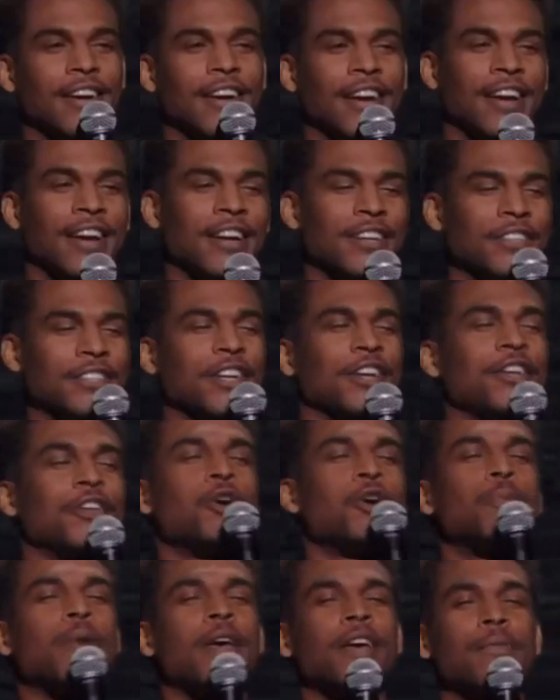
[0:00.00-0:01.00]
and I was like, "Yo,
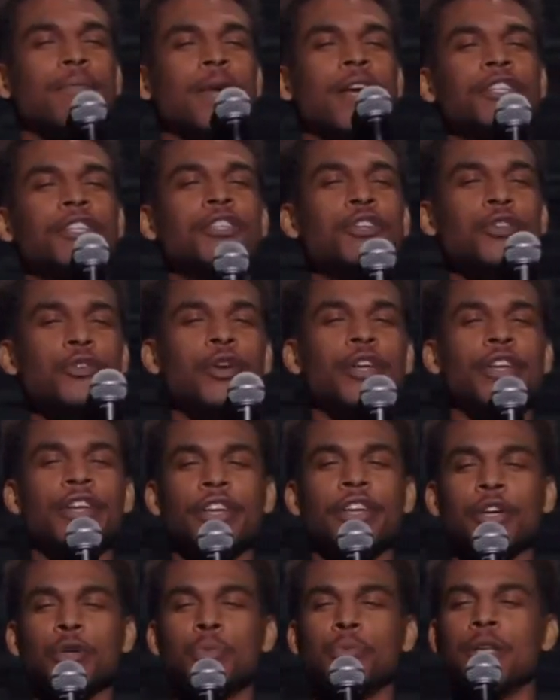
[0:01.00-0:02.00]
man, imagine you could
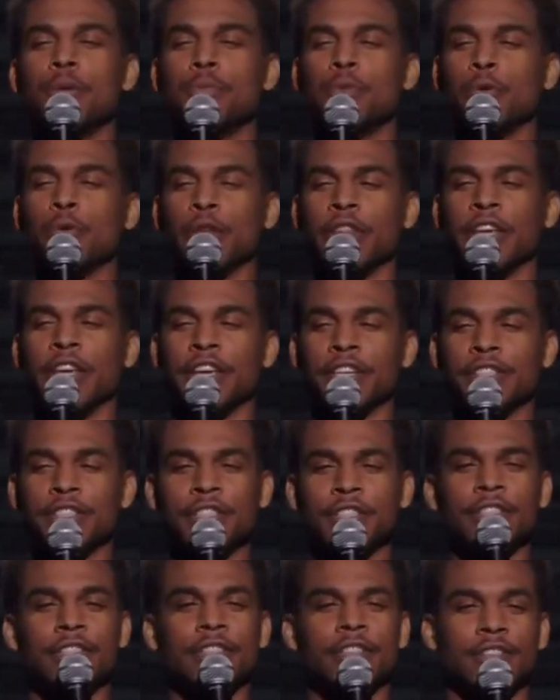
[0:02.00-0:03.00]
heal people with
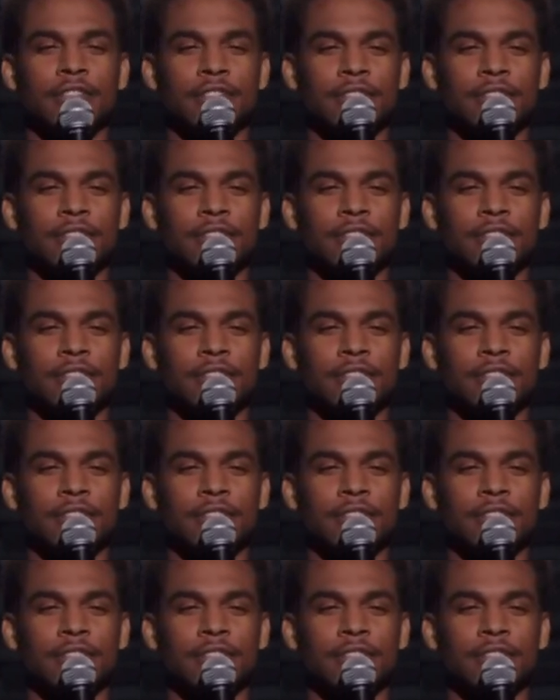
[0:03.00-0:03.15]
kisses."